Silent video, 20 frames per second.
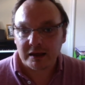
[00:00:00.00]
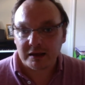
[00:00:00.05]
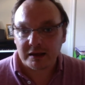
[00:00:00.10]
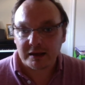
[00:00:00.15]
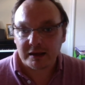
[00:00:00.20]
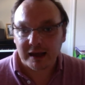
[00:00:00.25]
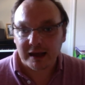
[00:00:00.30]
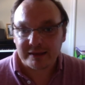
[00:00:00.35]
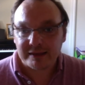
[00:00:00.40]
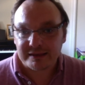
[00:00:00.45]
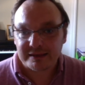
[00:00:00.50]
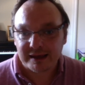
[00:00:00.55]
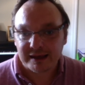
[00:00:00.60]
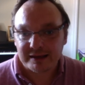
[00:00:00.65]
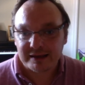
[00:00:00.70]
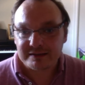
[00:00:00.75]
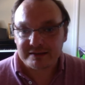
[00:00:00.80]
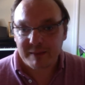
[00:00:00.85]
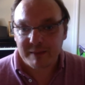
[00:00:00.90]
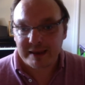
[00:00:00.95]
at the
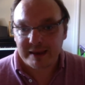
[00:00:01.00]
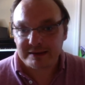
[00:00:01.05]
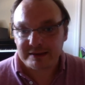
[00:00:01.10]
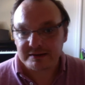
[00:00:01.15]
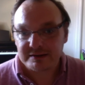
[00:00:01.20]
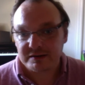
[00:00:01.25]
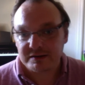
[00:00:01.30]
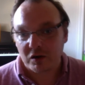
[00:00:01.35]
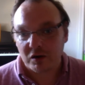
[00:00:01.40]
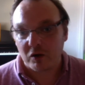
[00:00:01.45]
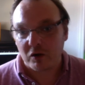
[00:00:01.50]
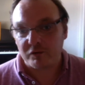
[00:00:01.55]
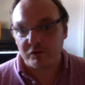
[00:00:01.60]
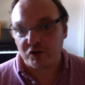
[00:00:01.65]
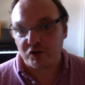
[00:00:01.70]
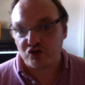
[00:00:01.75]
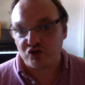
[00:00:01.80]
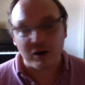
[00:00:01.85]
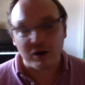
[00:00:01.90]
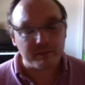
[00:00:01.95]
expense of the
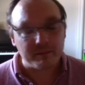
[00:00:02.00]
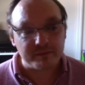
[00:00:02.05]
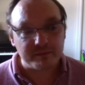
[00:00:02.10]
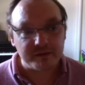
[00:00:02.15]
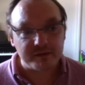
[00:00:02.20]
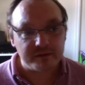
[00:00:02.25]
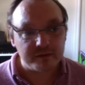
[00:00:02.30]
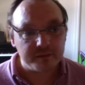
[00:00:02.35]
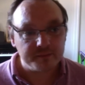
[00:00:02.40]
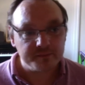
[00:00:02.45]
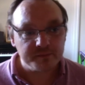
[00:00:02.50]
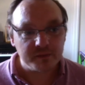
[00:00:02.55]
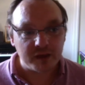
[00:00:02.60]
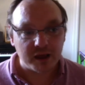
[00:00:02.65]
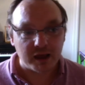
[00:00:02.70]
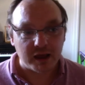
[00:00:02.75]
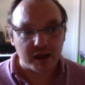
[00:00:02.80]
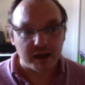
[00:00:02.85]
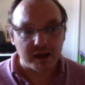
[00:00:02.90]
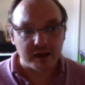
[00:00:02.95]
drums.
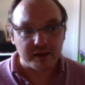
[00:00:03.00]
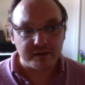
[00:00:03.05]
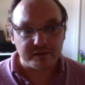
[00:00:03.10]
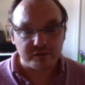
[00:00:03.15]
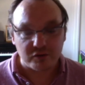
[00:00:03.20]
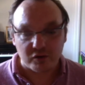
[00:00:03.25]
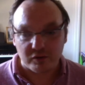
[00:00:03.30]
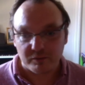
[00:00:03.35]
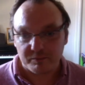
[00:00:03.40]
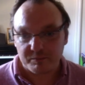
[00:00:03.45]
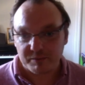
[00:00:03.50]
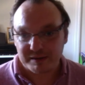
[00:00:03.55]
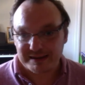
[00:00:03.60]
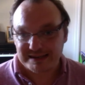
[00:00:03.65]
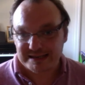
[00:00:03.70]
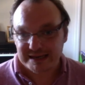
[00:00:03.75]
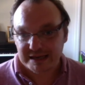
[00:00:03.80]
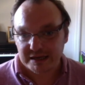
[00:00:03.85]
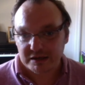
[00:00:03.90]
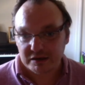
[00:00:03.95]
It's not
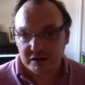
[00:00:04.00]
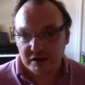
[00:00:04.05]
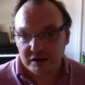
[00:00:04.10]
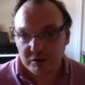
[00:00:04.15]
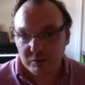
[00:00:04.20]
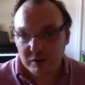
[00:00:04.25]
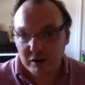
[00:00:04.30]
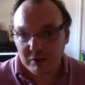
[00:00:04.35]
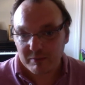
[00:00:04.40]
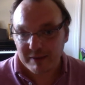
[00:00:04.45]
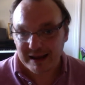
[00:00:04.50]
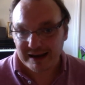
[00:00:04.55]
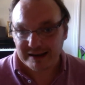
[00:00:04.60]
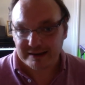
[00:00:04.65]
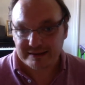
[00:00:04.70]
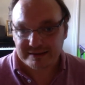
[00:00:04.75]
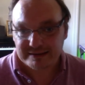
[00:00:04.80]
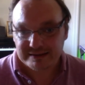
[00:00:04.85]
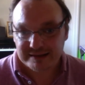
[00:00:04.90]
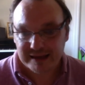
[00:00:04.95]
particularly well
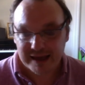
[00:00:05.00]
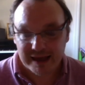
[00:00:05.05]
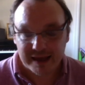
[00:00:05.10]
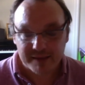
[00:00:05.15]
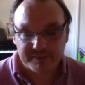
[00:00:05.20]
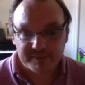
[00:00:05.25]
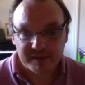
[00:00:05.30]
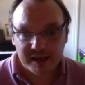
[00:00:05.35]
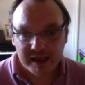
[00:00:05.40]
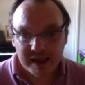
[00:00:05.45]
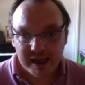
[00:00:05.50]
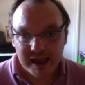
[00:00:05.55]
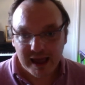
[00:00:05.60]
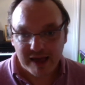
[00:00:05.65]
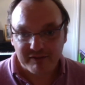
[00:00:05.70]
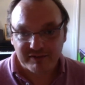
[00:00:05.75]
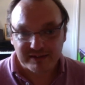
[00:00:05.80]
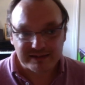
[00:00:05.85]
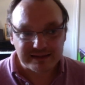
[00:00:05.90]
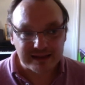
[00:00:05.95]
balanced there.
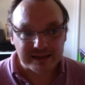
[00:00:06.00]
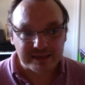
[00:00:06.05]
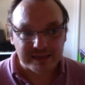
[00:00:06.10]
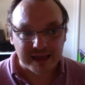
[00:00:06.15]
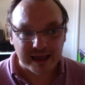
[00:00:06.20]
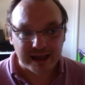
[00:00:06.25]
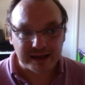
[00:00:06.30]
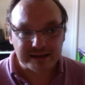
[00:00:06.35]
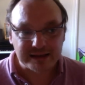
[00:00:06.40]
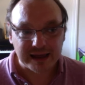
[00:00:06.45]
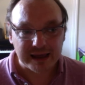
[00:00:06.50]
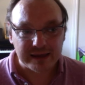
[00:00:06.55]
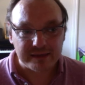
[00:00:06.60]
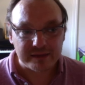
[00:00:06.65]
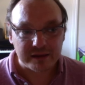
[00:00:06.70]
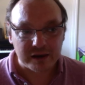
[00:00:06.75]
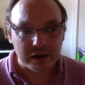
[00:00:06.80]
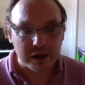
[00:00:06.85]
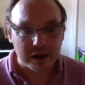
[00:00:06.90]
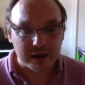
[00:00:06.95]
Having said that, A Day in the
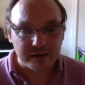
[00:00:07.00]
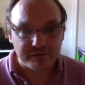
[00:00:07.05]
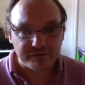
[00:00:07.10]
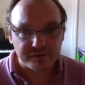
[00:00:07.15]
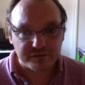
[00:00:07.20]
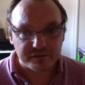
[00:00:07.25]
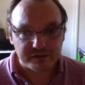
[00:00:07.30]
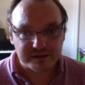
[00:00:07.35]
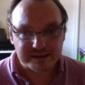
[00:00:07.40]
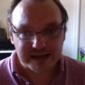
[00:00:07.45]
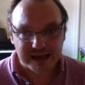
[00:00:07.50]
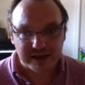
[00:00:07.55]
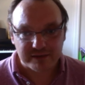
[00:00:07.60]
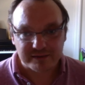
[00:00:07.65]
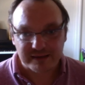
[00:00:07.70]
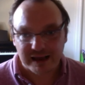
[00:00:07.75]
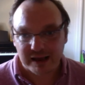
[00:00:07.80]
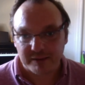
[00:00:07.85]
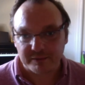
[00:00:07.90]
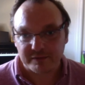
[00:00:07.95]
Life sounds
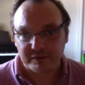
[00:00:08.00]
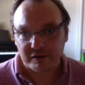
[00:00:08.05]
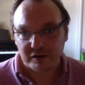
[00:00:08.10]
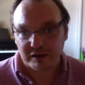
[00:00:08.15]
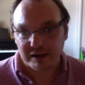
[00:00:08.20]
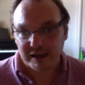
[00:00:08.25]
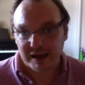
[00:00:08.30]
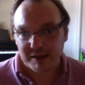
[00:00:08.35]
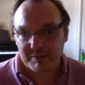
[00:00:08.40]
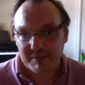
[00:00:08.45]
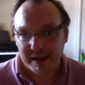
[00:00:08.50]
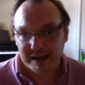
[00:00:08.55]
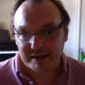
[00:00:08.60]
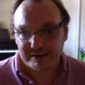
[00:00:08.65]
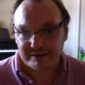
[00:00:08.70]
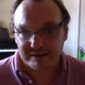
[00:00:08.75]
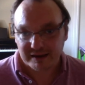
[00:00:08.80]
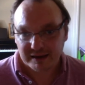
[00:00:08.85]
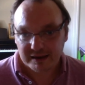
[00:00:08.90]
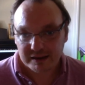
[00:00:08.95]
absolutely
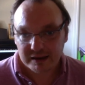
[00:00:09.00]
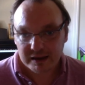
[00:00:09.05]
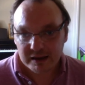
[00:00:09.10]
amazing